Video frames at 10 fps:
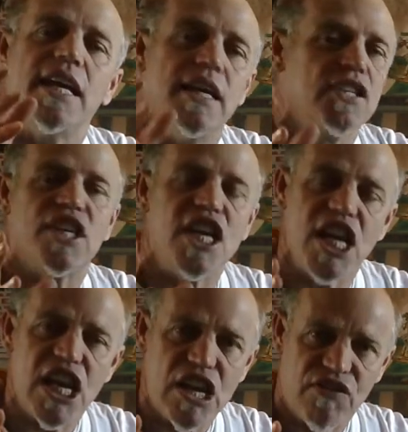is
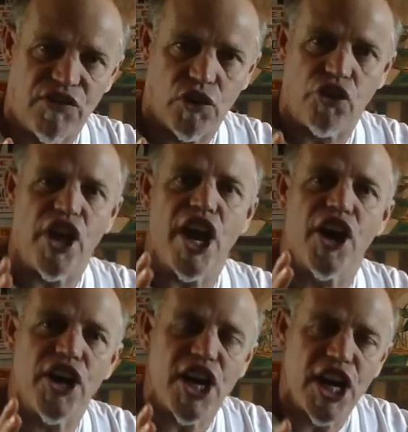evil. They
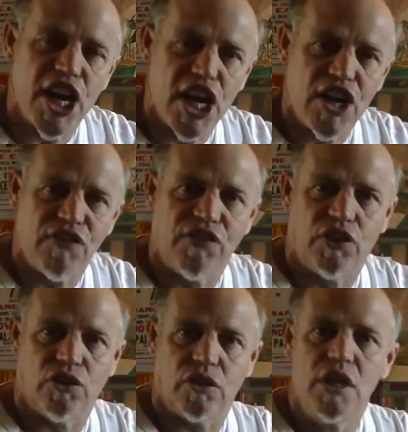are
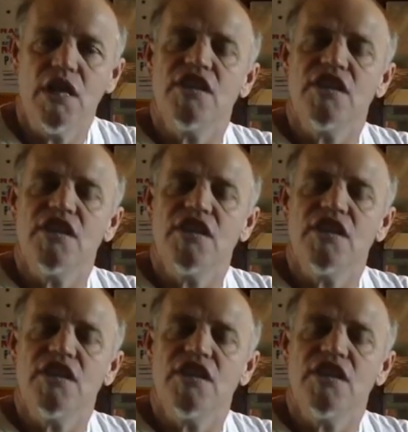evil.